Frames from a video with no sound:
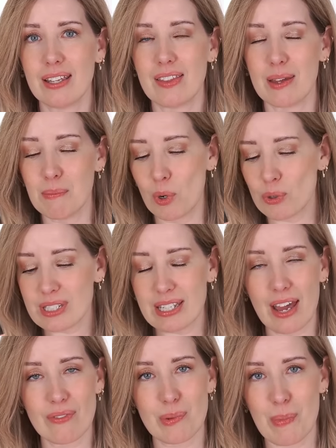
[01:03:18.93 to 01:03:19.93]
they mostly
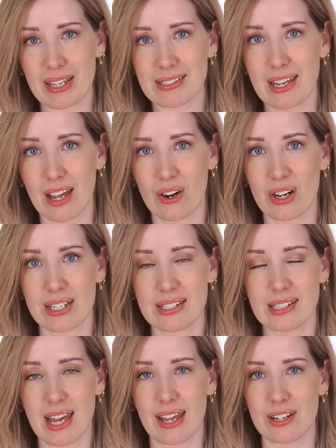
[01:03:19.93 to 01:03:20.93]
have the
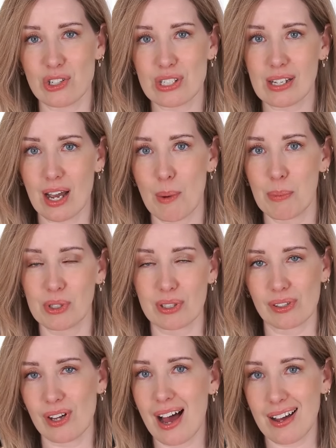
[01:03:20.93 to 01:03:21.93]
mascaras and just a couple
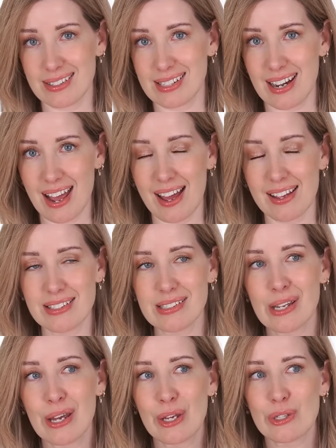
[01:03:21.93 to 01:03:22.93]
little odds and
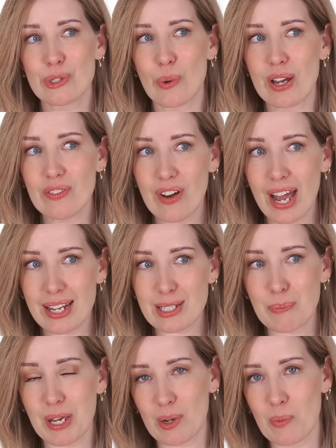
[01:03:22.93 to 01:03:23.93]
ends. So if I had
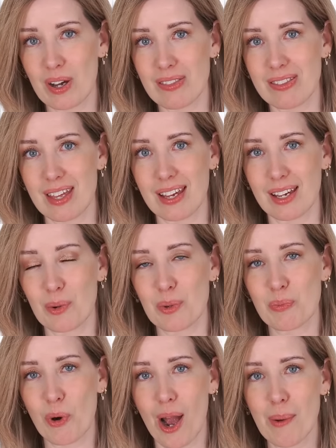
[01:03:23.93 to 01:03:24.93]
to pick one thing, it
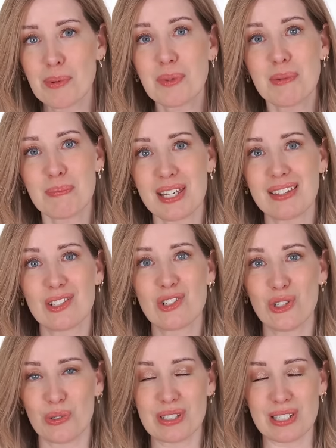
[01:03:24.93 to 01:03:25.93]
would probably be the
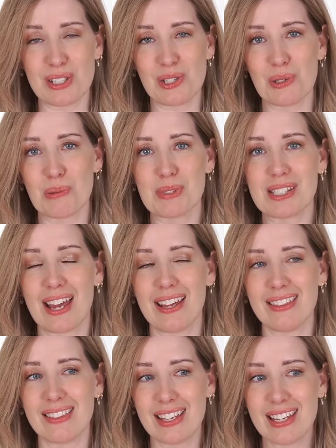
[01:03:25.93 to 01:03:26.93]
Juicy Tubes.
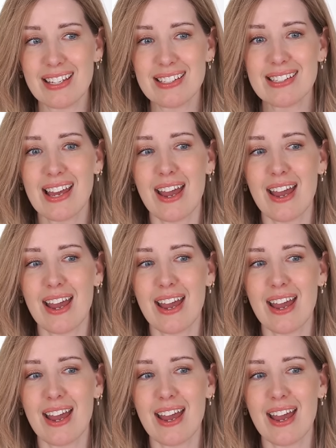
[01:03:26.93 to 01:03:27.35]
And these